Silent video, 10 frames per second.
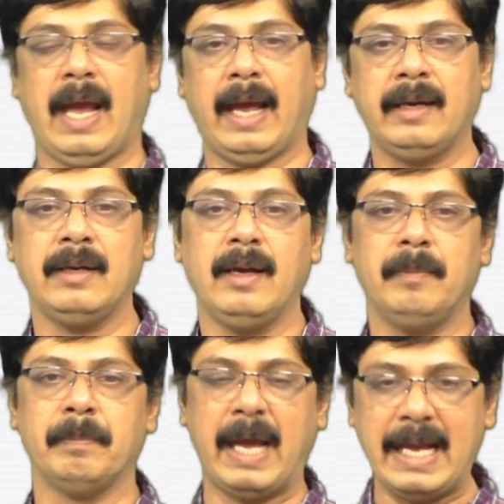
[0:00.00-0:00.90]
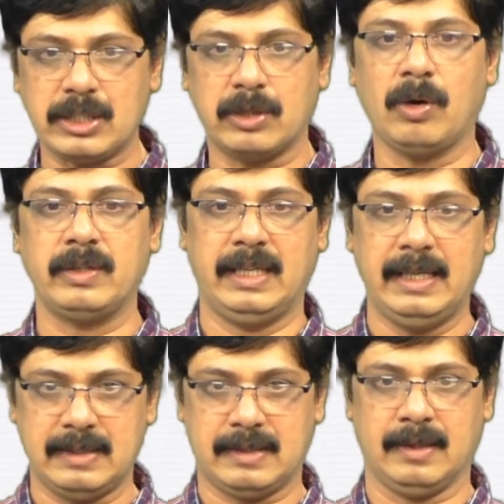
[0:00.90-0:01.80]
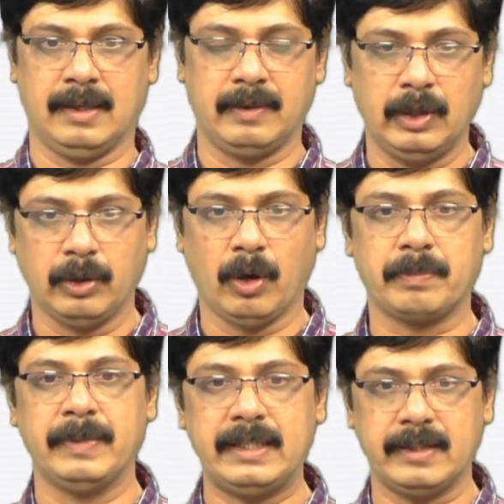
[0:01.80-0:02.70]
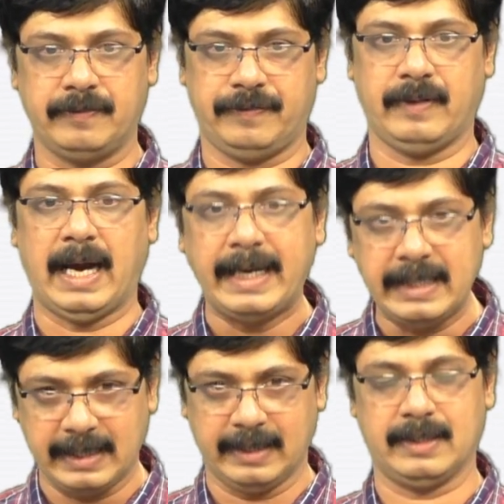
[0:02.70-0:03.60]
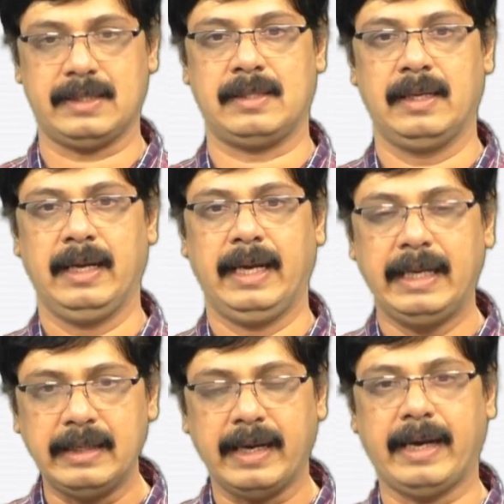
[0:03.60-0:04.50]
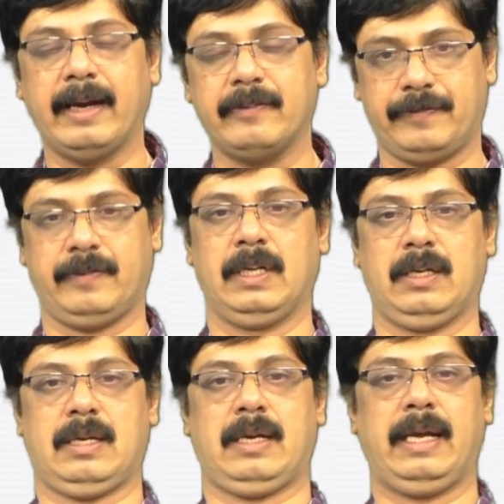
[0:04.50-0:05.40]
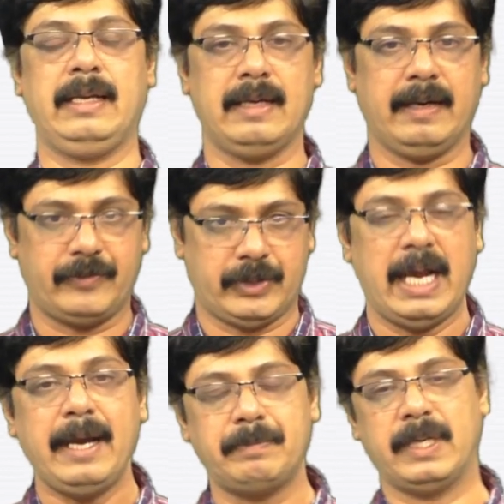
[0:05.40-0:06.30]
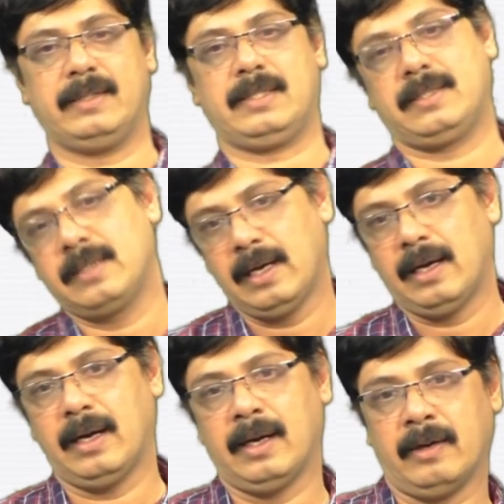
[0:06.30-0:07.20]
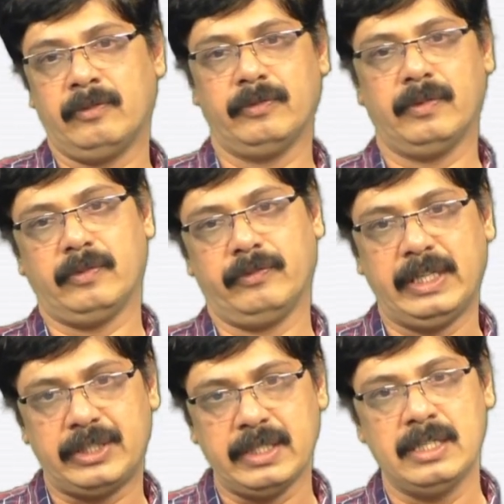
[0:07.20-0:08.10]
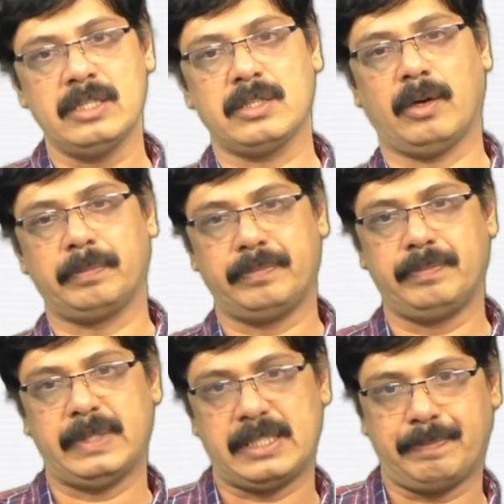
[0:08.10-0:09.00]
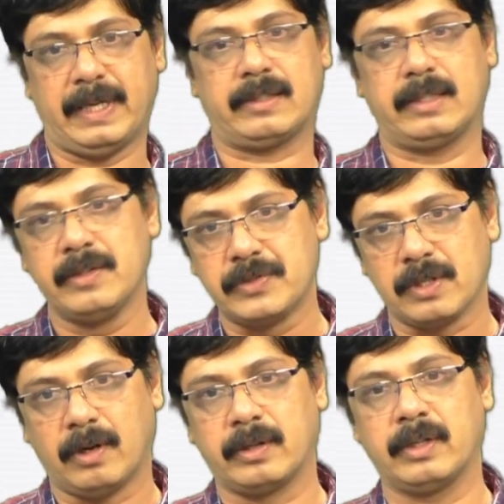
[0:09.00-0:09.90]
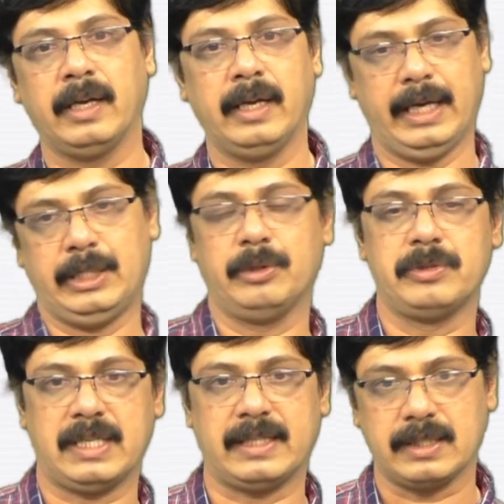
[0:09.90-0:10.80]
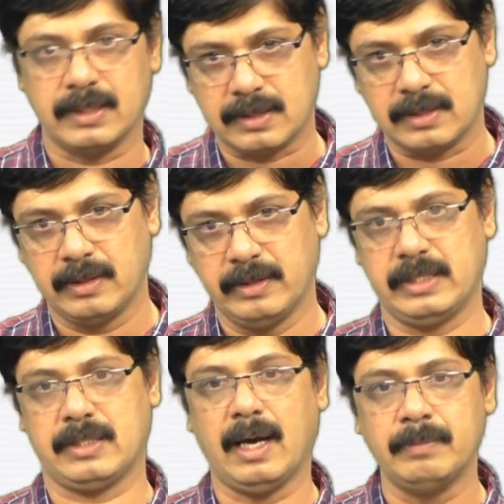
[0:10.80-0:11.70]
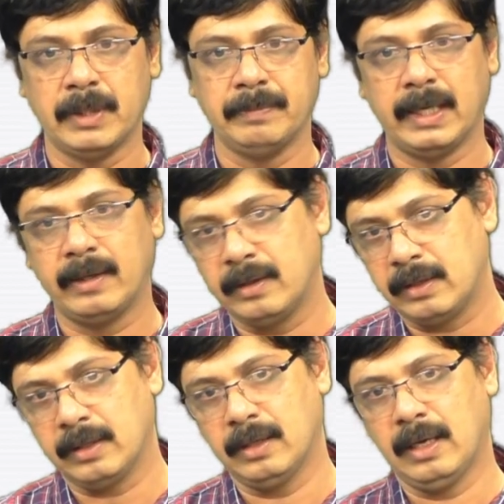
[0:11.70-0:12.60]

And based on these normative ideas, India have shaped its visions or perspectives on issues such as disarmament,